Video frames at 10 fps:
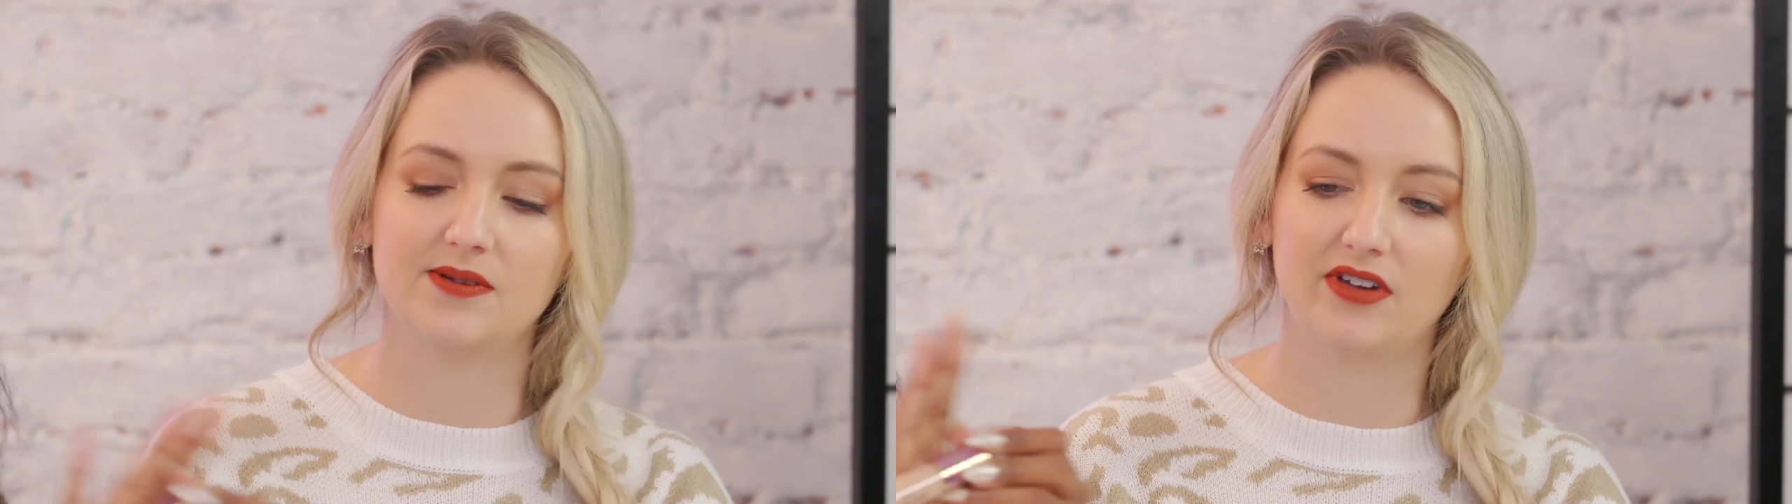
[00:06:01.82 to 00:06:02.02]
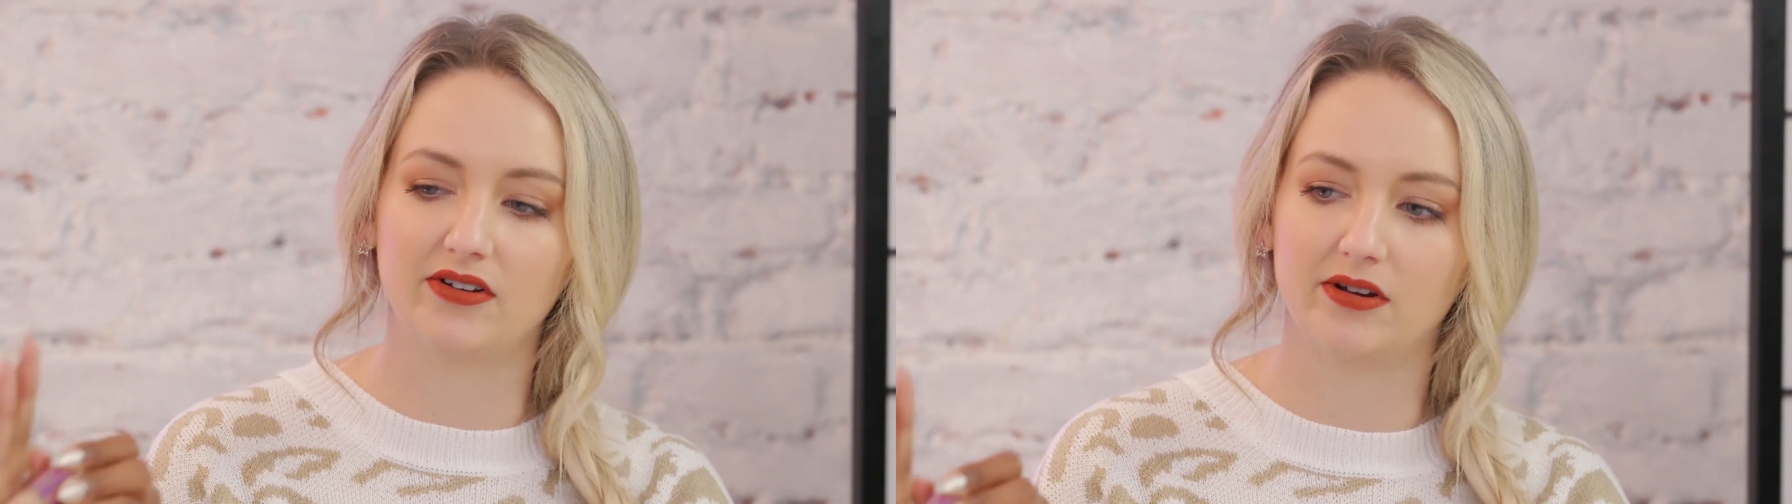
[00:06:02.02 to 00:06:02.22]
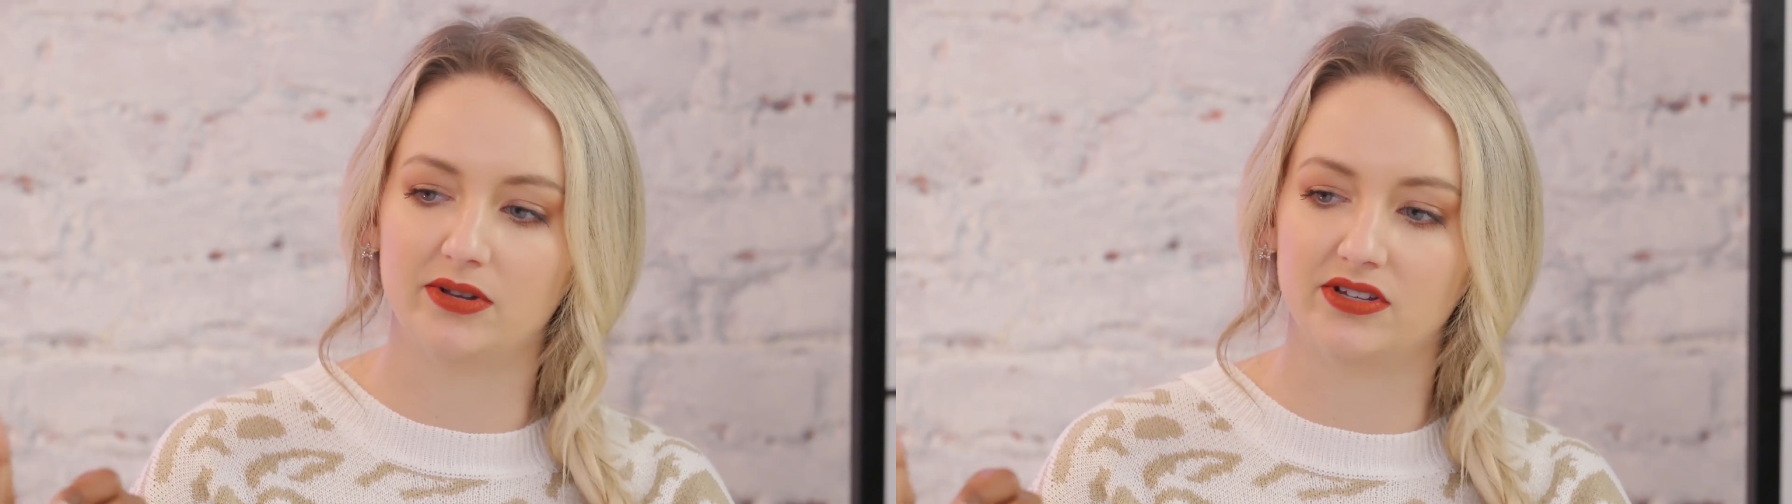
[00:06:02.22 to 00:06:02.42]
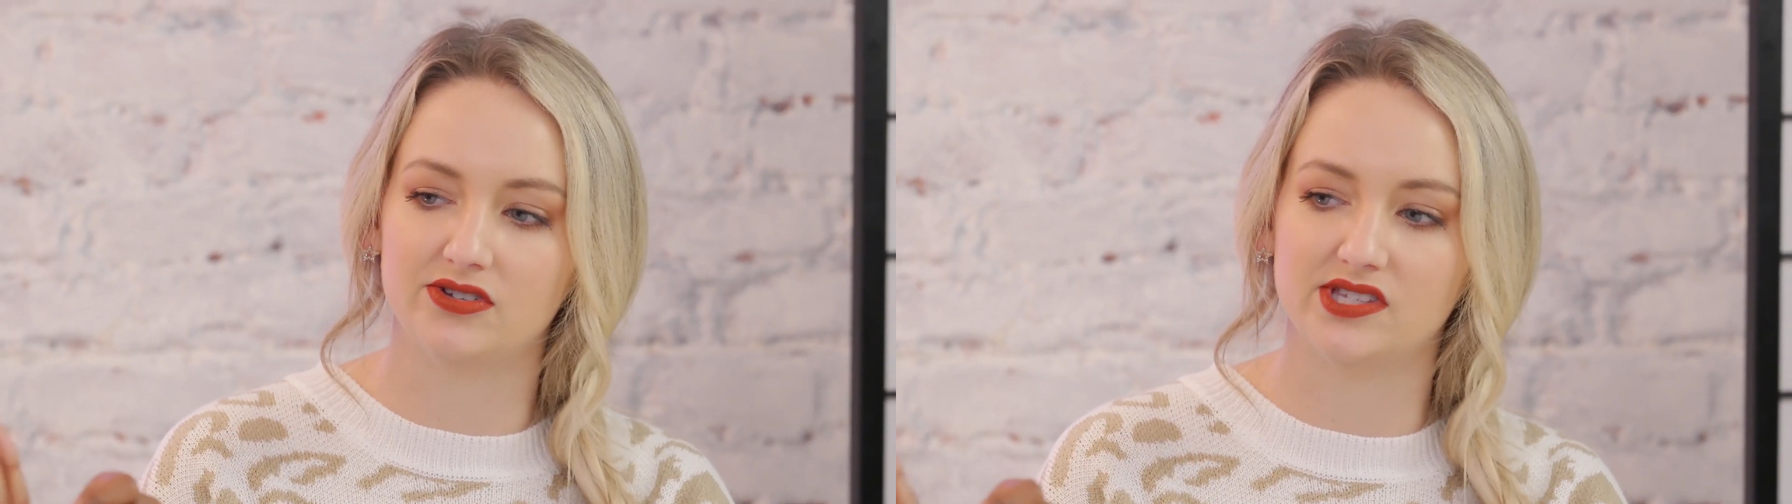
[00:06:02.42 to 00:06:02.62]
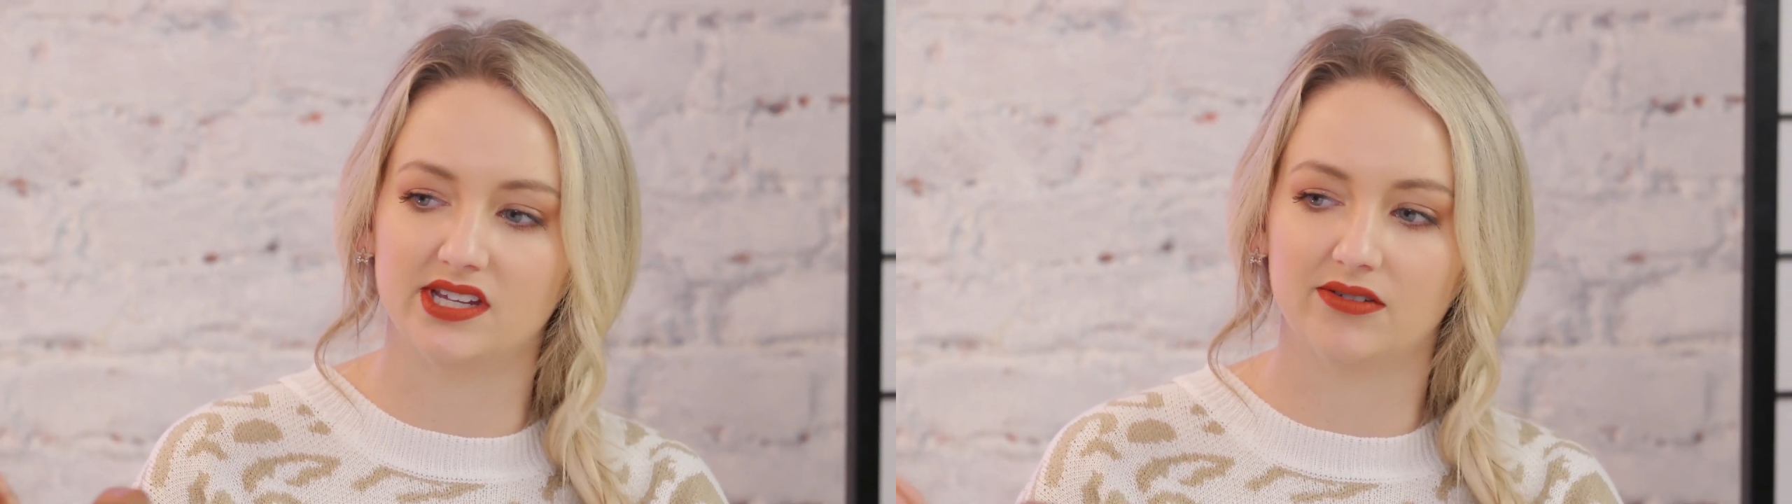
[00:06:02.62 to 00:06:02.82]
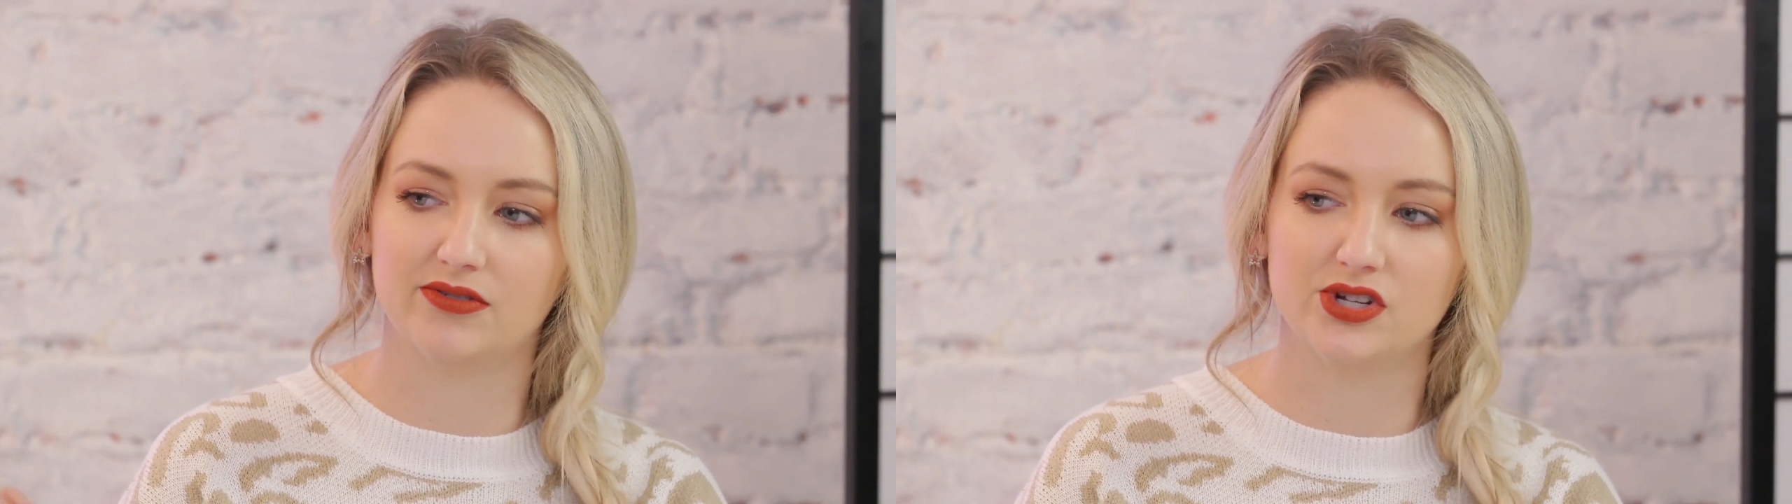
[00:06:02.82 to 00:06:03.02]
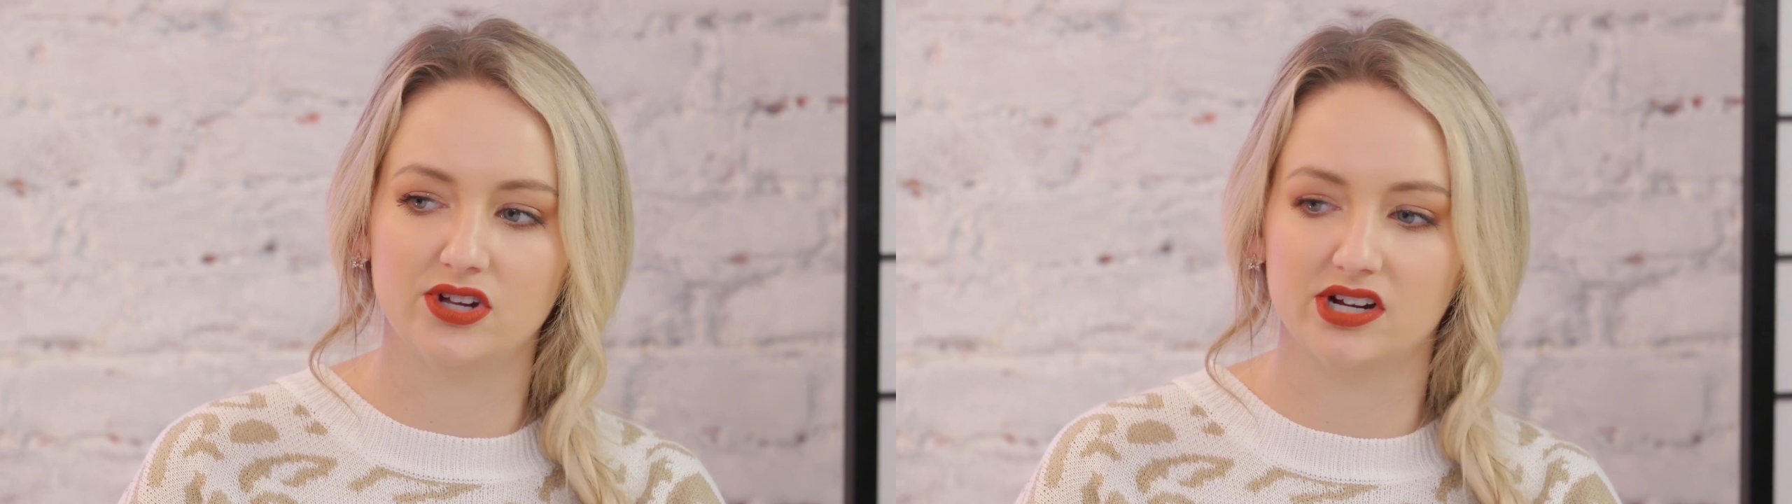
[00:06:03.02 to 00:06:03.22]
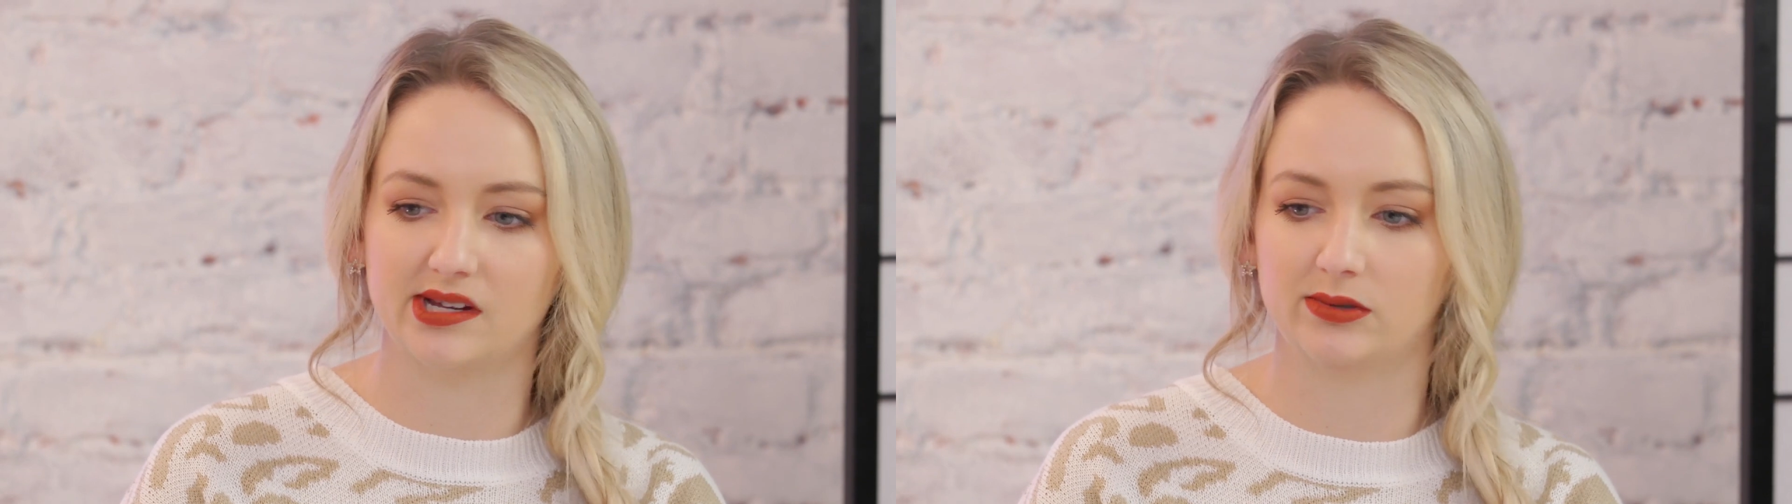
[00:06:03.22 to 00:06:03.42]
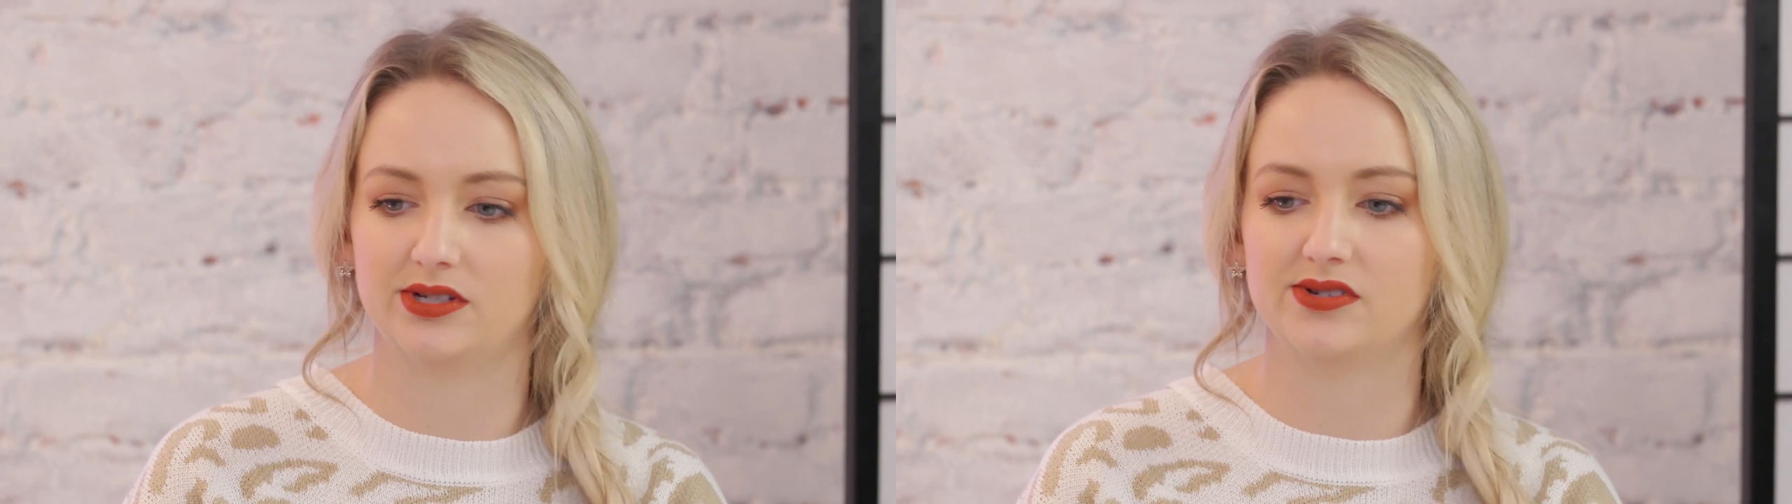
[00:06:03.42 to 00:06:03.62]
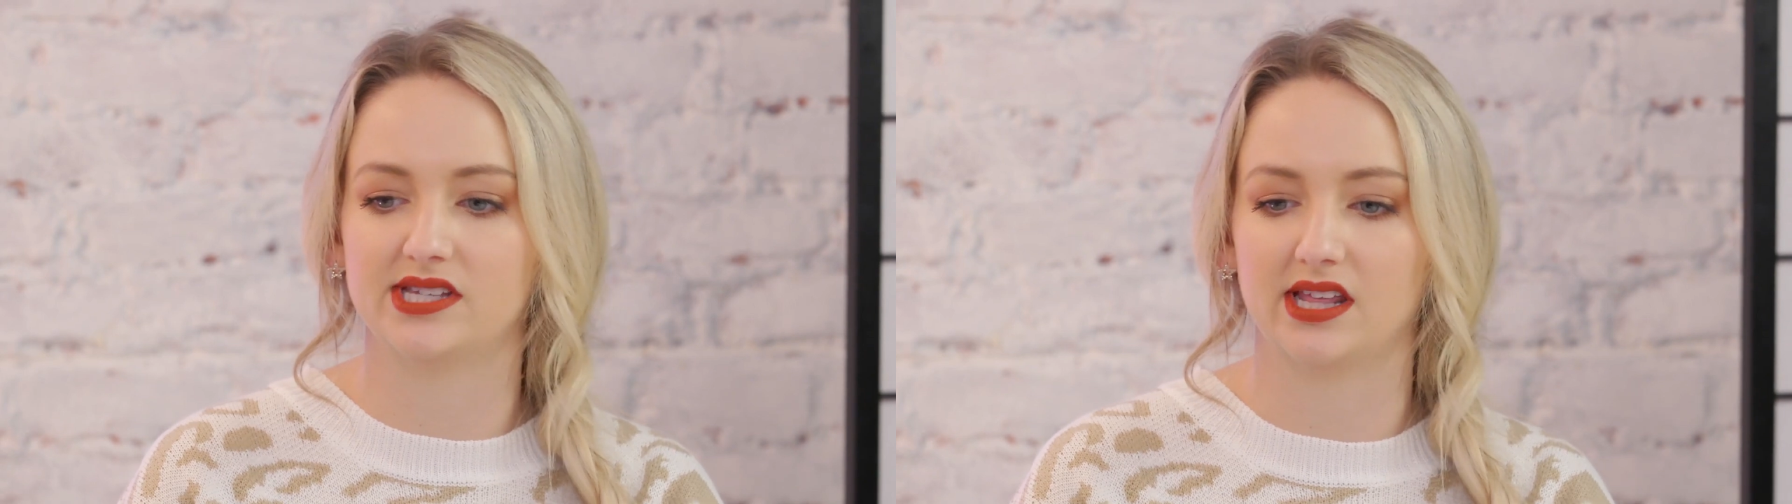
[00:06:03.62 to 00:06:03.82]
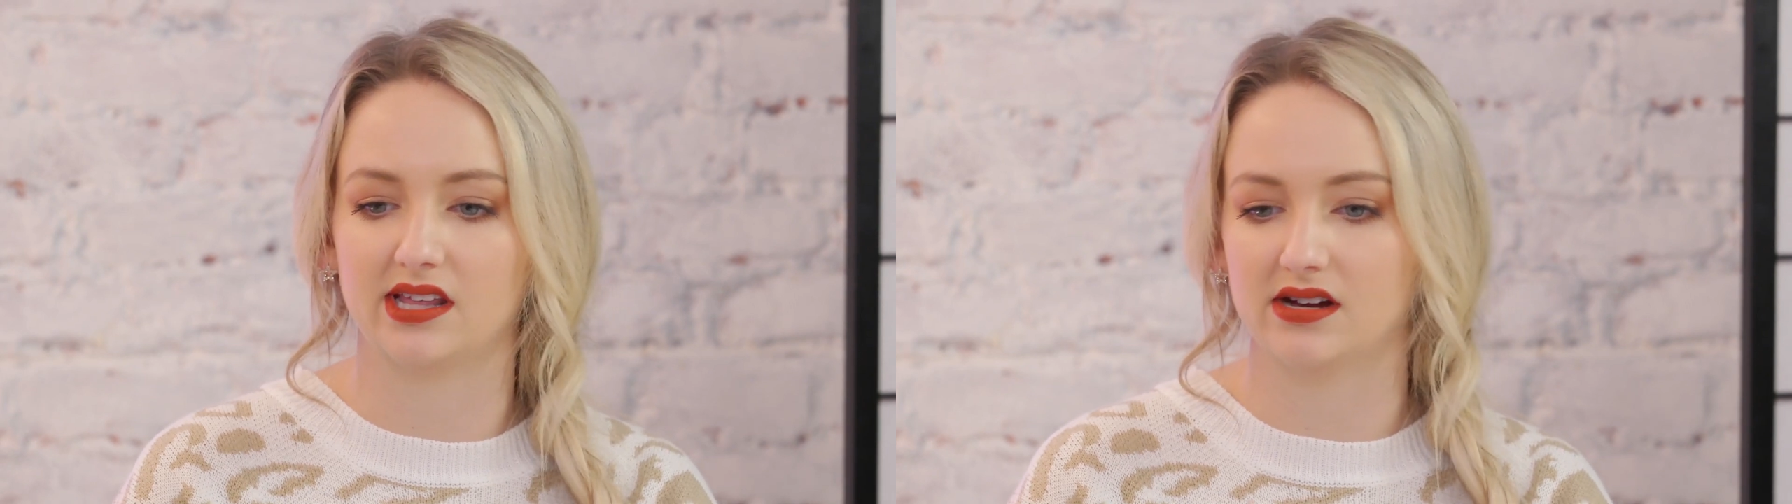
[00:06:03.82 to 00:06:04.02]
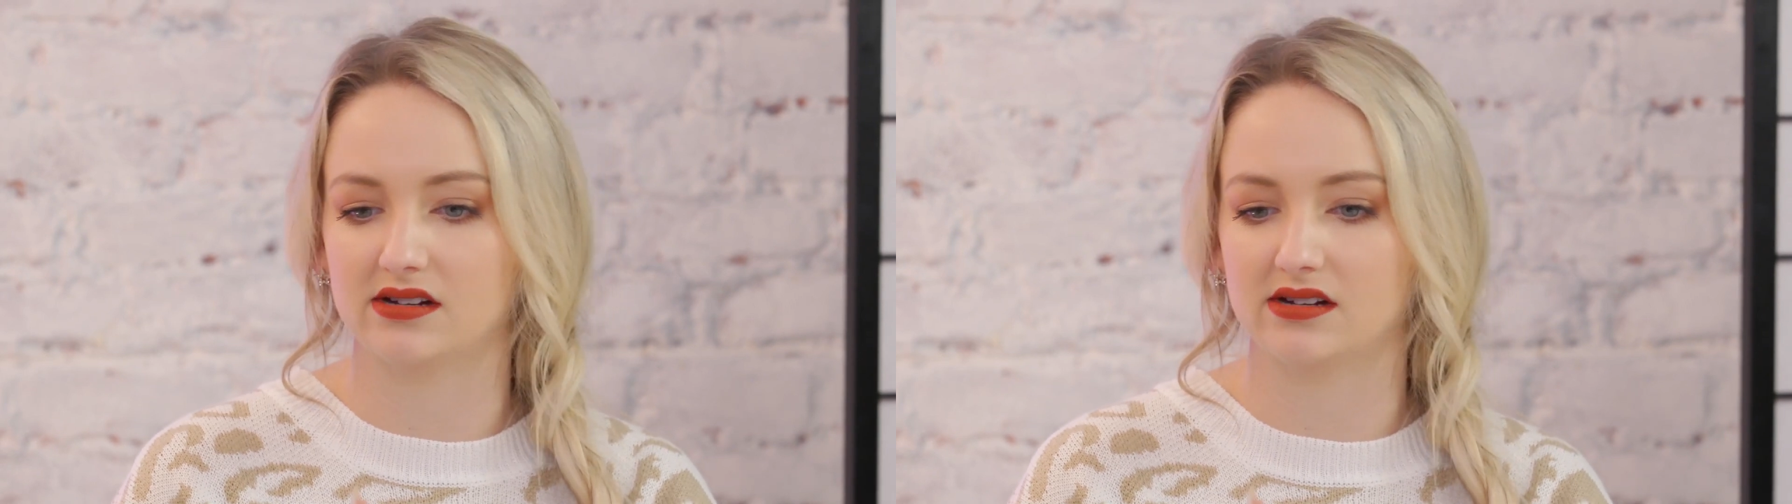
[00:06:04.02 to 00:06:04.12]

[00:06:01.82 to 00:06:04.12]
my favorite. I've been using it for two years. I won't use anything